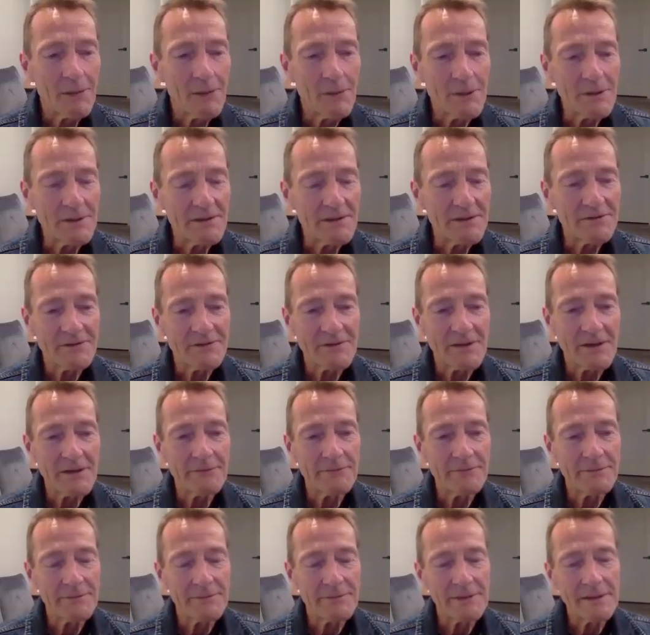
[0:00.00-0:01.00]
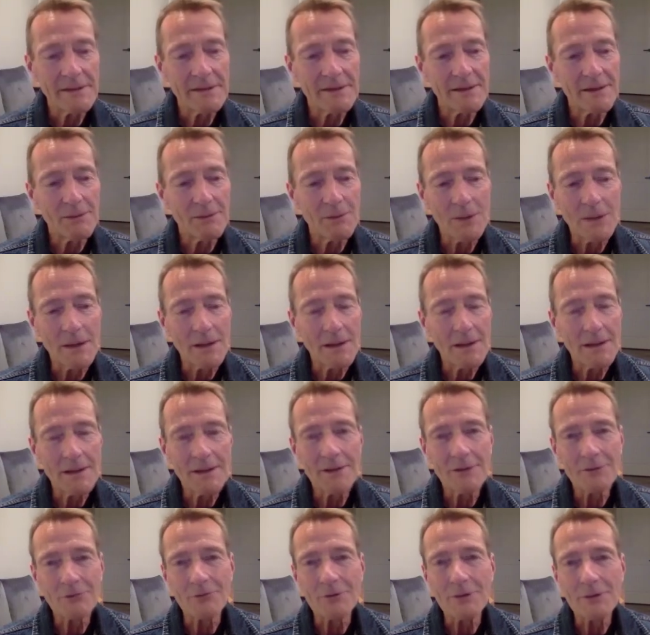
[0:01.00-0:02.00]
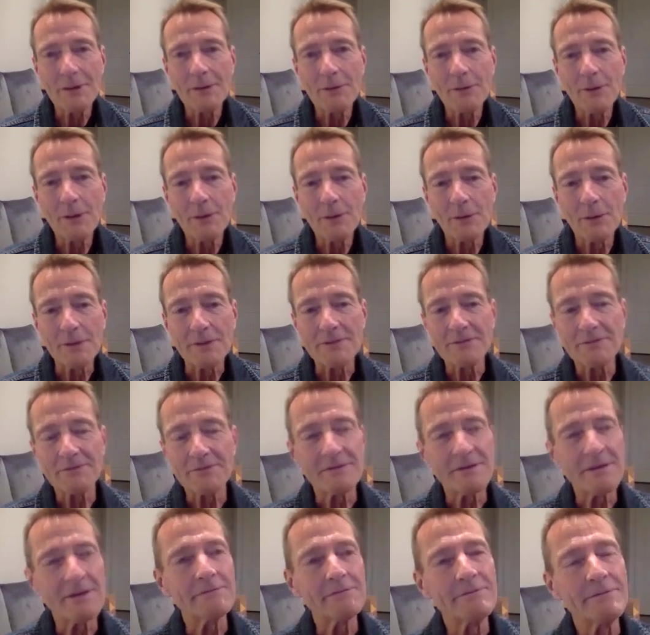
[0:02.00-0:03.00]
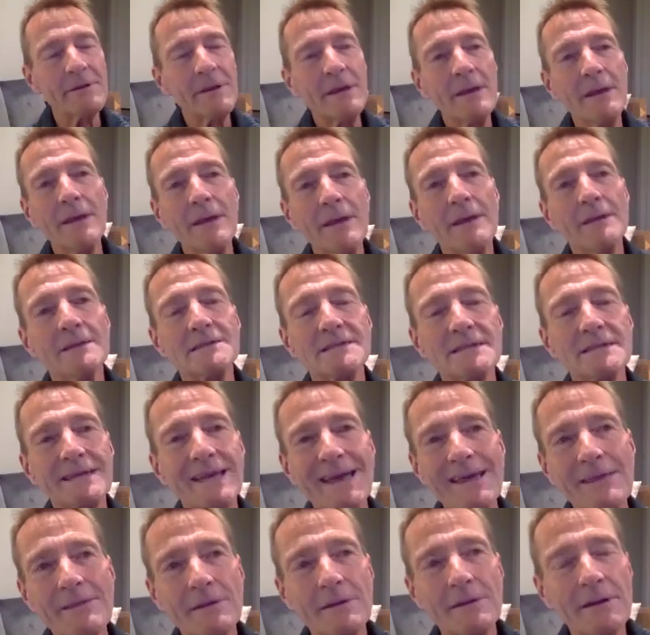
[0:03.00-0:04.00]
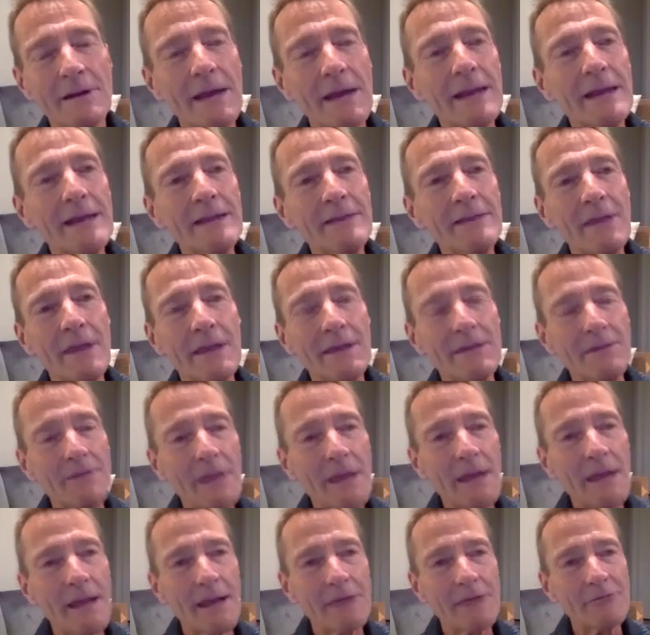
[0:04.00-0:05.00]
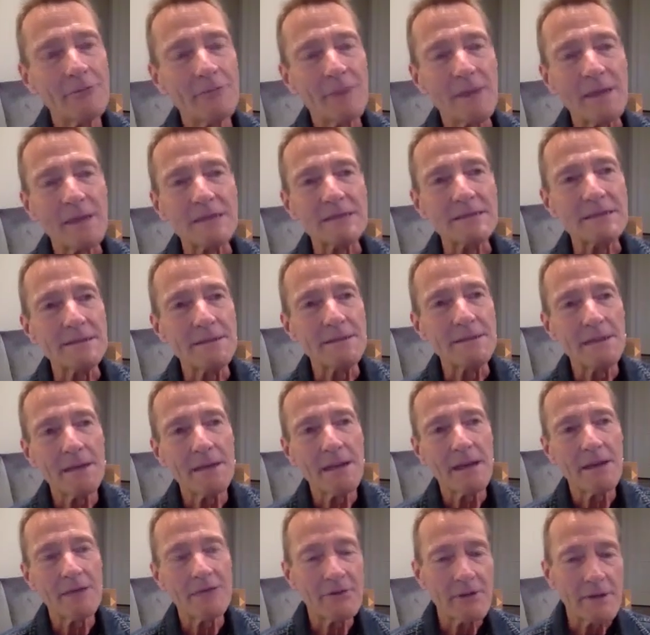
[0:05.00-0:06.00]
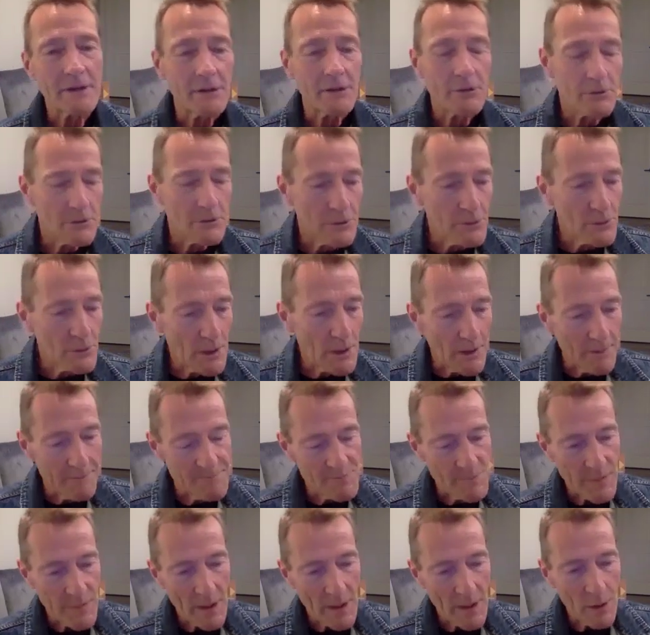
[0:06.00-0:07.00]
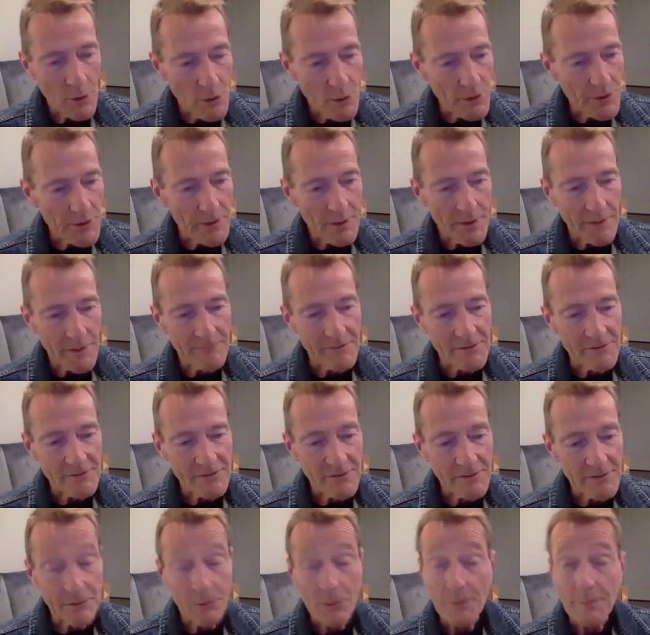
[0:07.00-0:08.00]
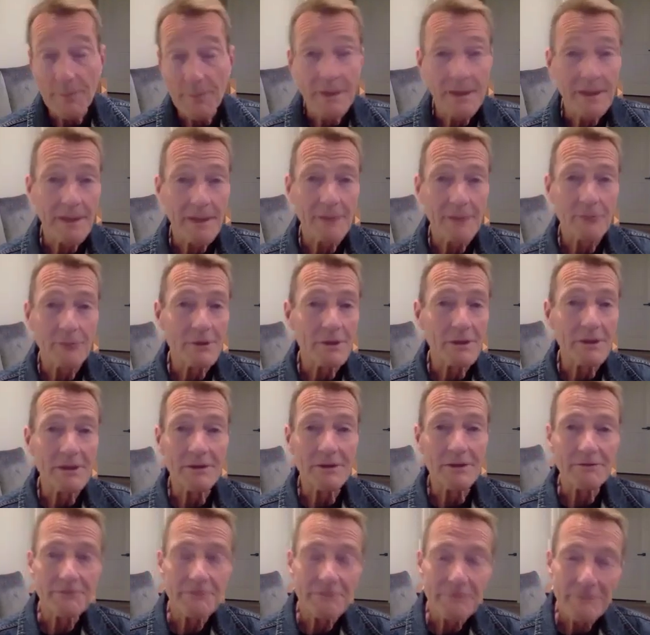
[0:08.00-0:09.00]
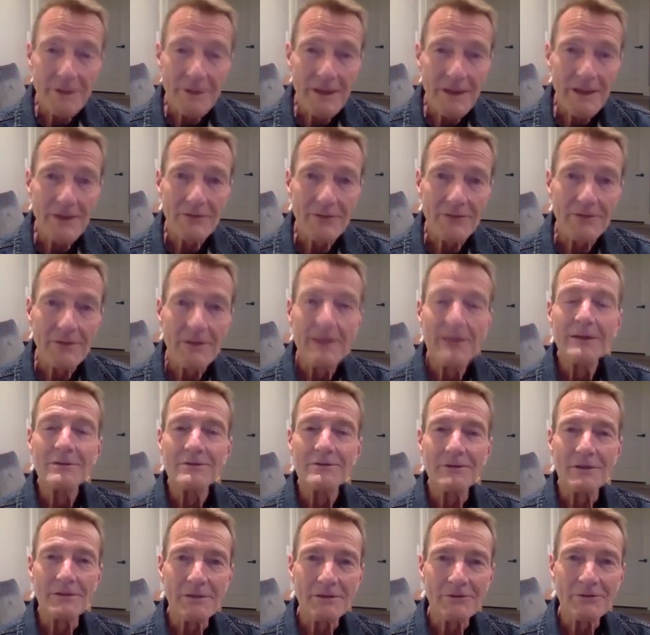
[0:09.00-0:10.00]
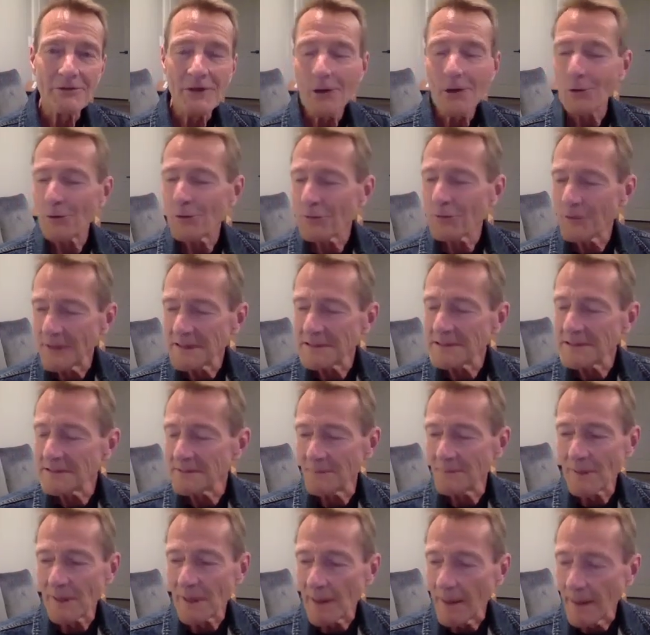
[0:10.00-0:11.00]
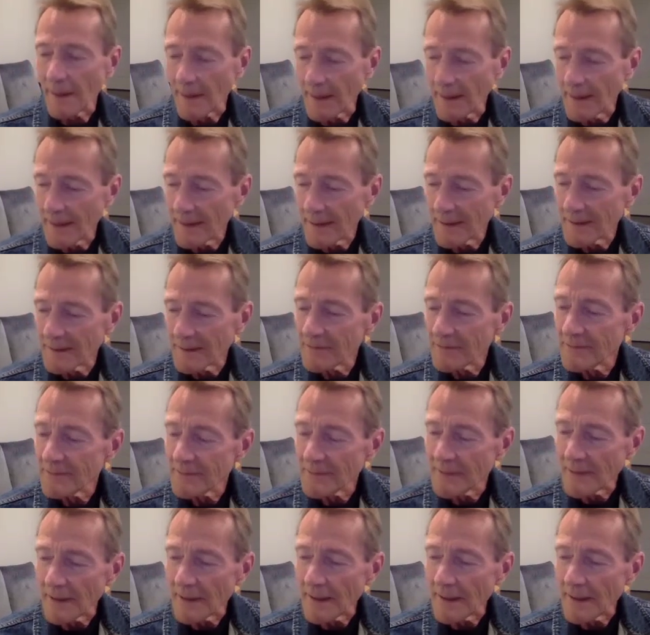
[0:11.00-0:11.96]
we did stuff, we got along really well. We did stuff together in that aspect. And then as he grew older, obviously, we became really good friends. So this whole thing to me is